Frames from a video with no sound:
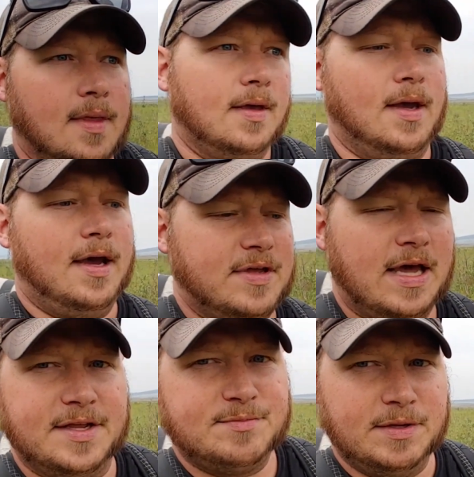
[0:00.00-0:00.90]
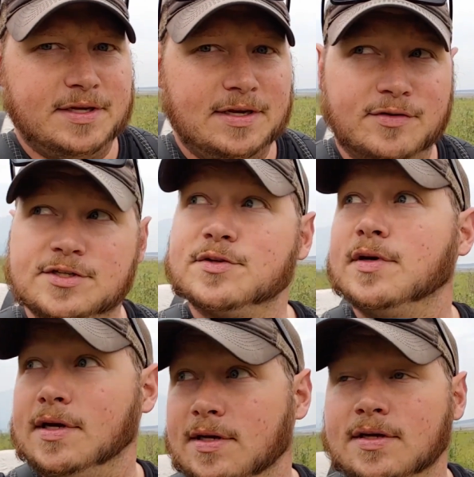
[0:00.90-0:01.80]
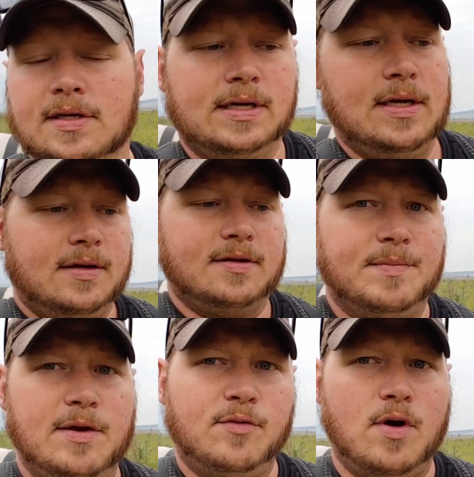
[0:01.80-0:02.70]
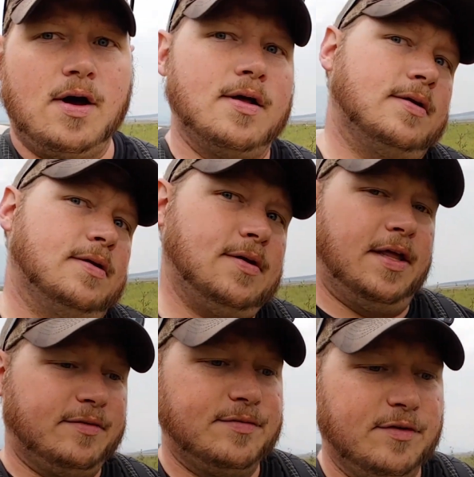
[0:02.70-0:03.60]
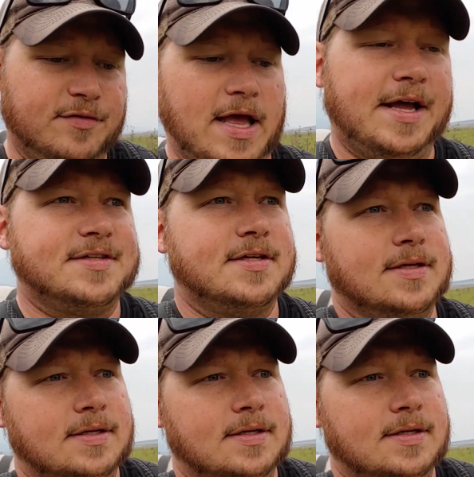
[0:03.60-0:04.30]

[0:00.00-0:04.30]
I've kind of split the difference between the mountain wall and the river flats